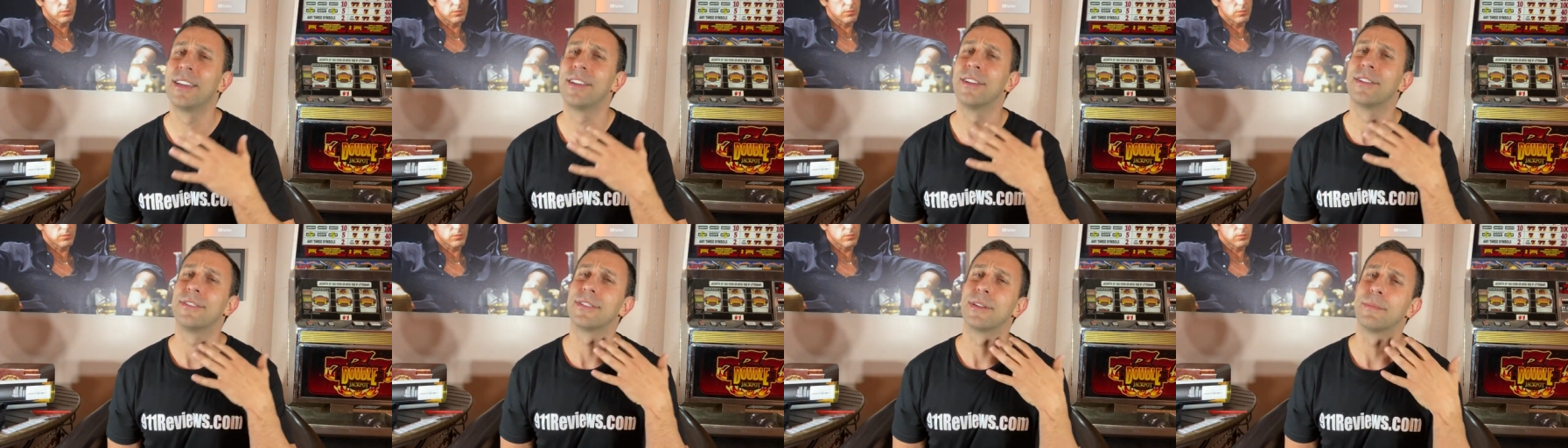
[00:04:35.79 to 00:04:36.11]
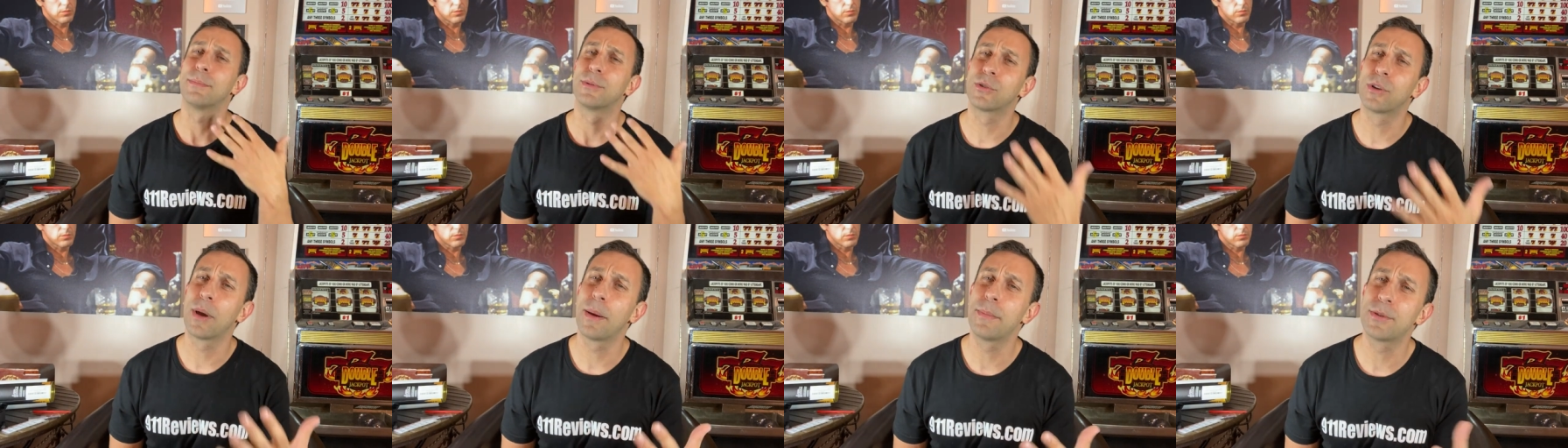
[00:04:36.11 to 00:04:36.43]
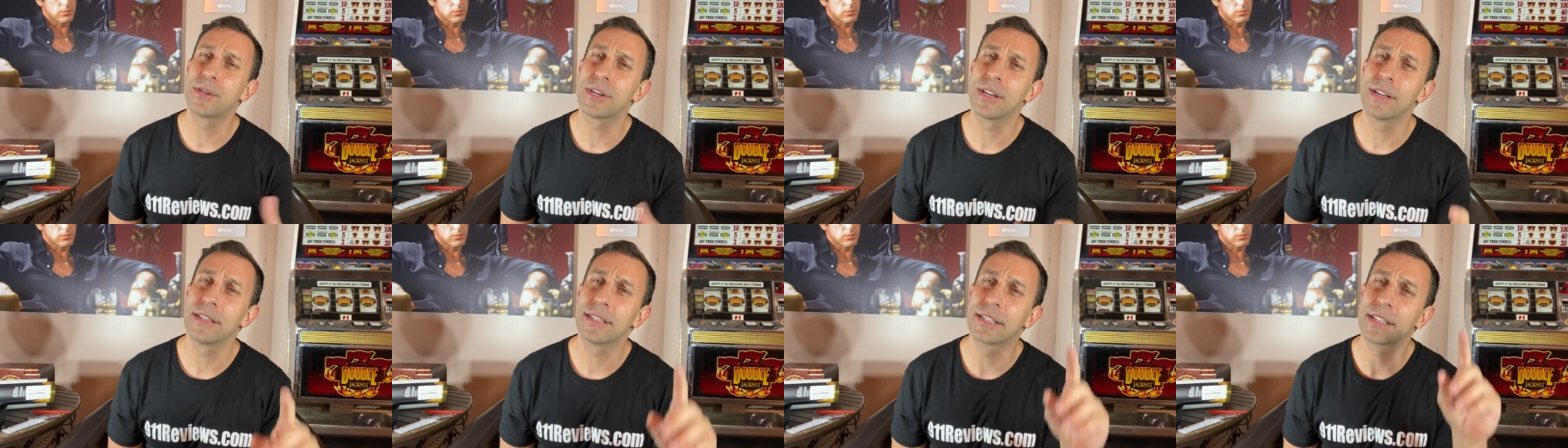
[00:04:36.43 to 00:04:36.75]
your
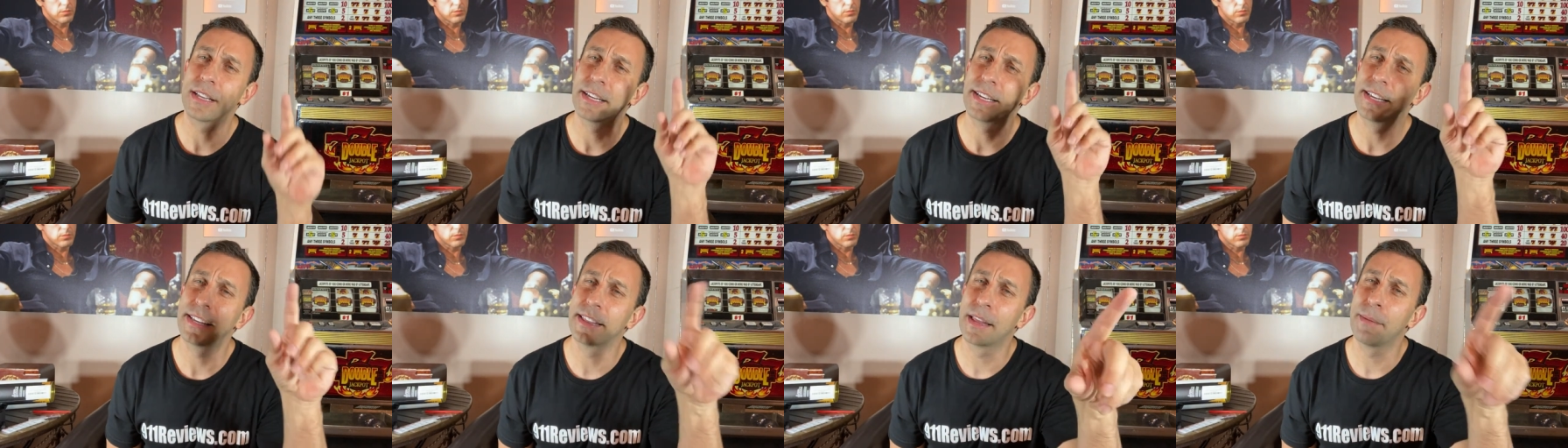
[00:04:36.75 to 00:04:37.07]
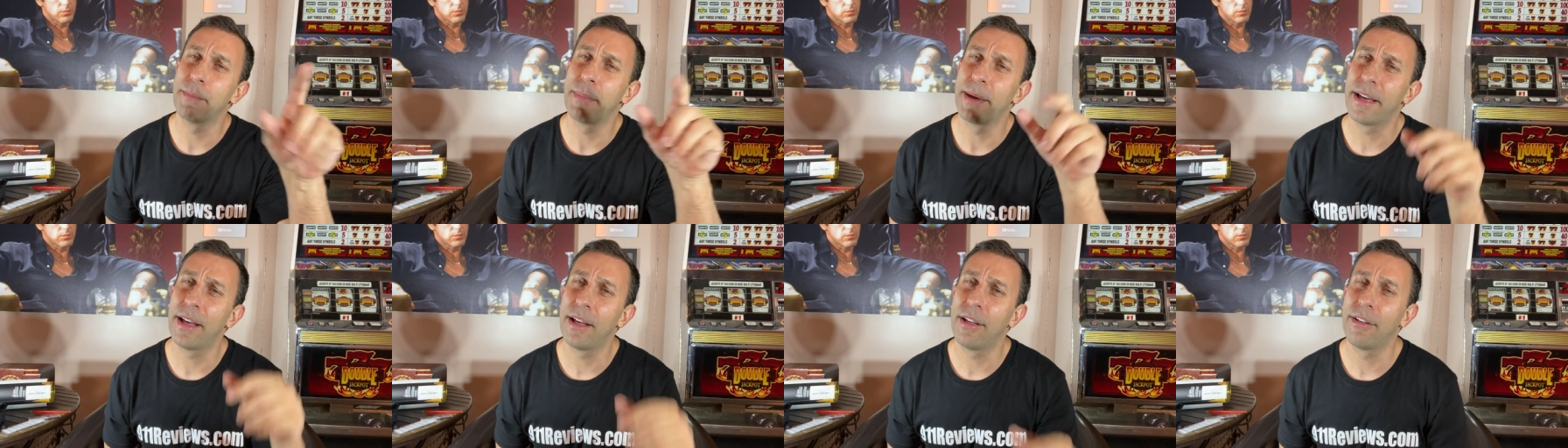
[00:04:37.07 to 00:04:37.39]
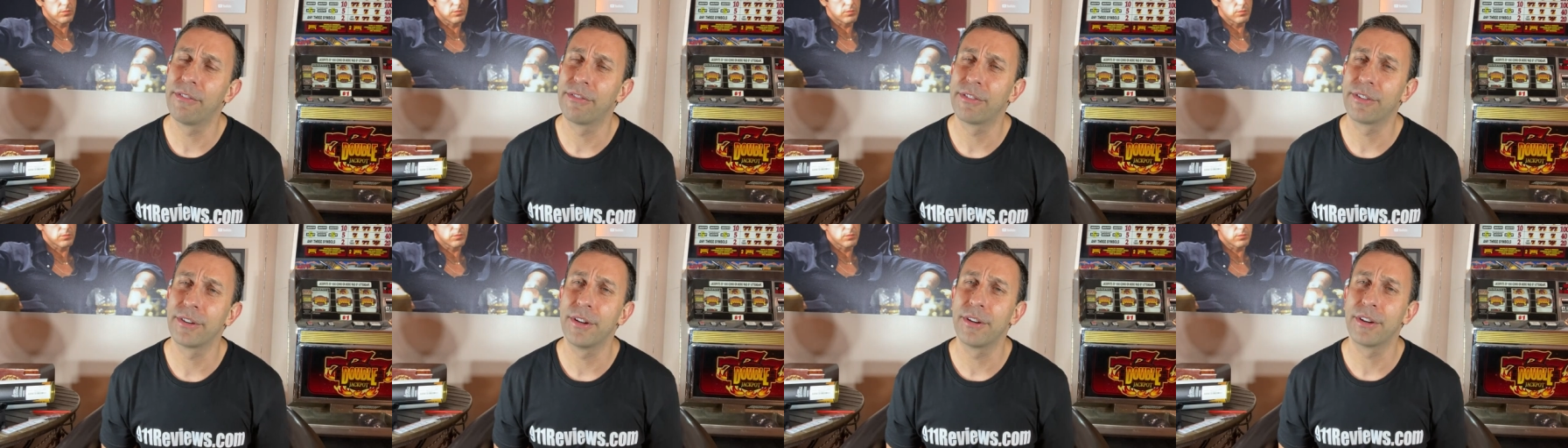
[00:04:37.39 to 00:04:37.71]
subscriptions, clicking the
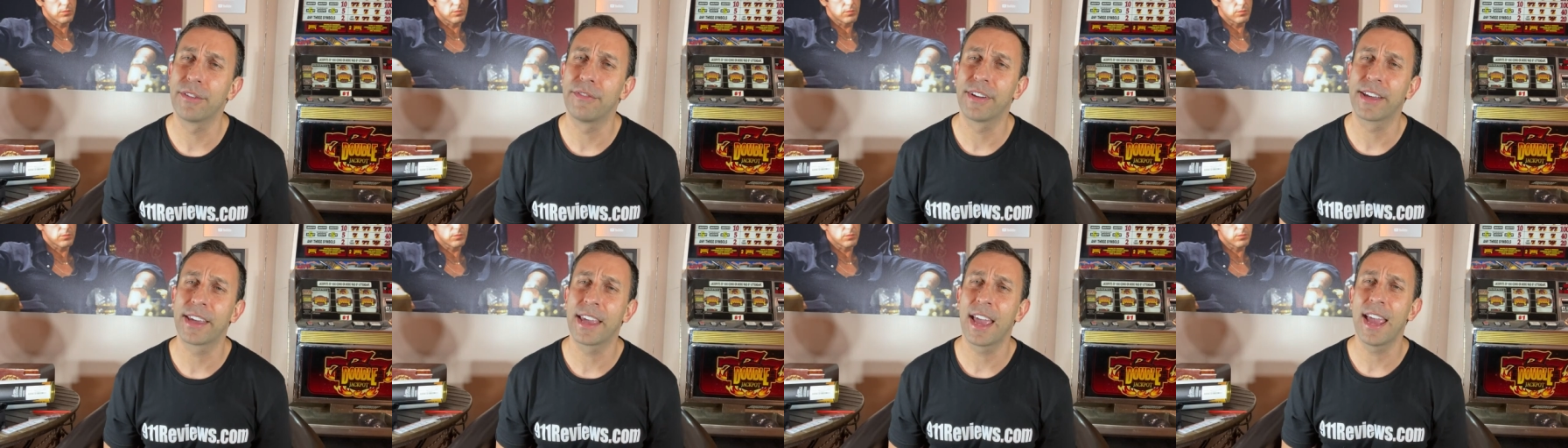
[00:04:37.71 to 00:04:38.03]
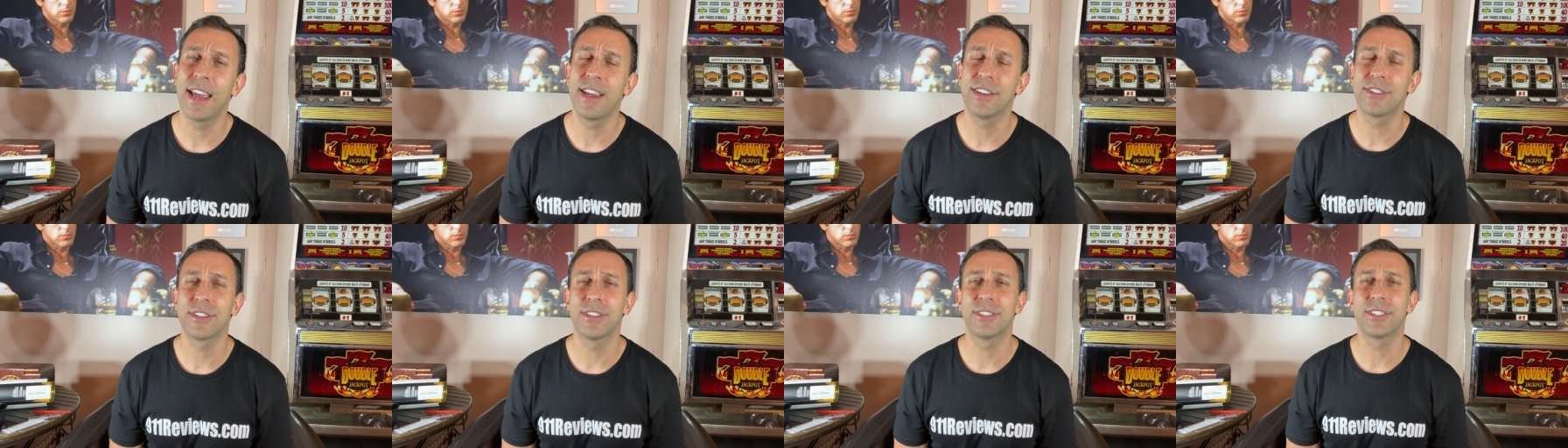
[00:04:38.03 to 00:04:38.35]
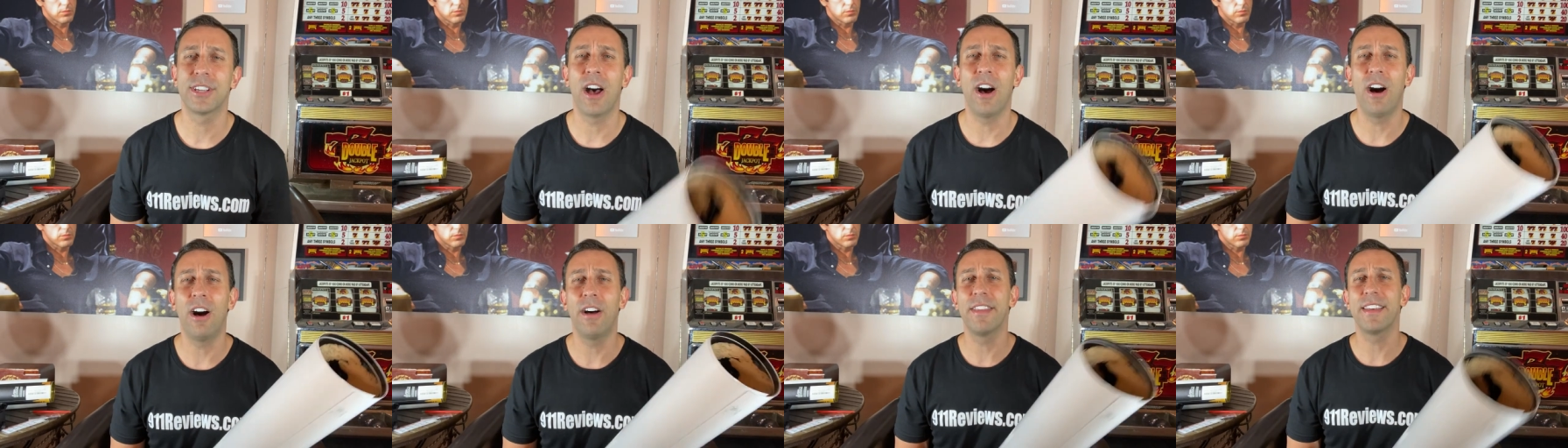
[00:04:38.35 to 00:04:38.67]
bell for
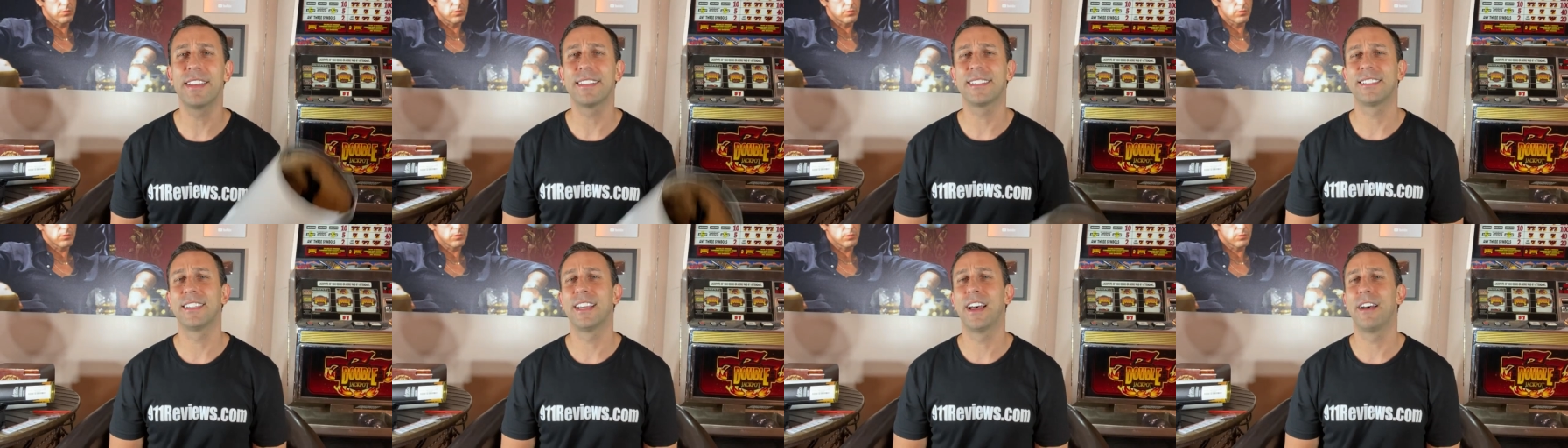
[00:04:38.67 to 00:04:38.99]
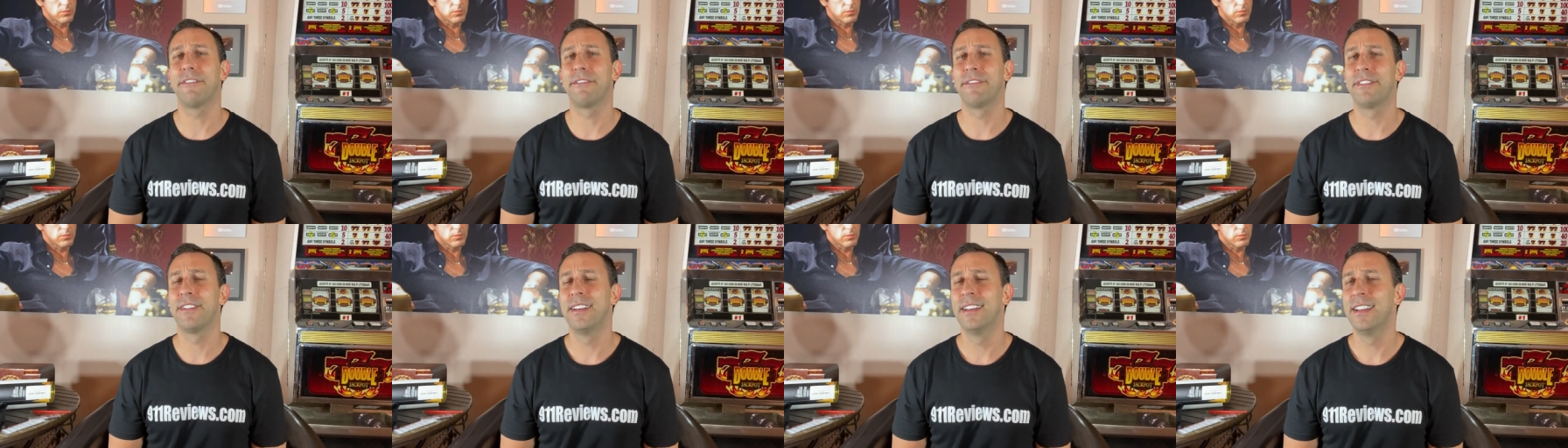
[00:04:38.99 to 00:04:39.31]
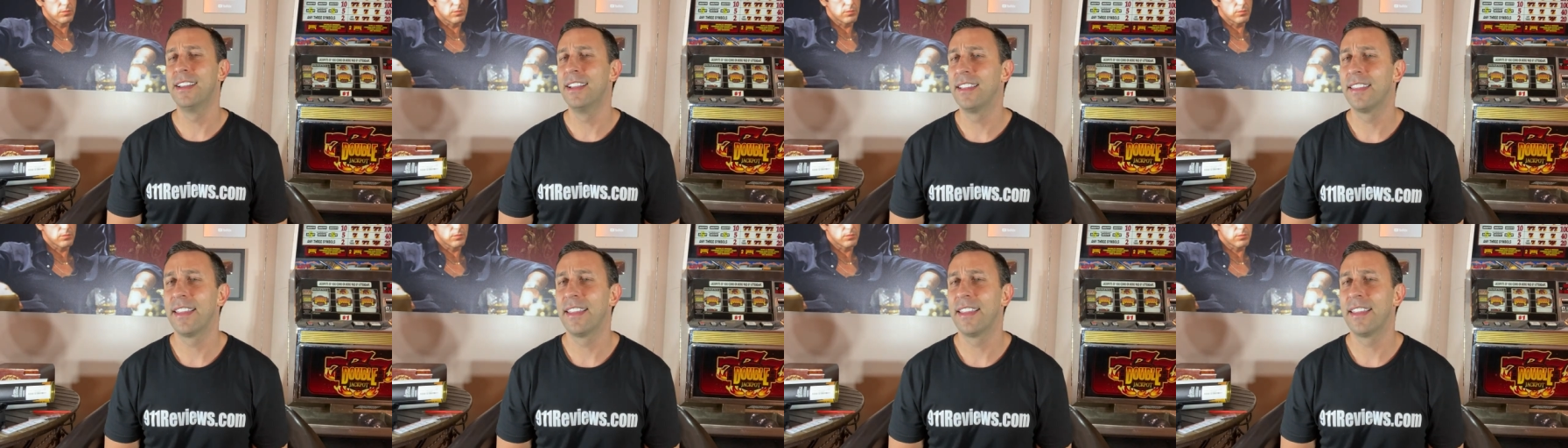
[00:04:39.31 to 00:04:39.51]
notifications, all that stuff.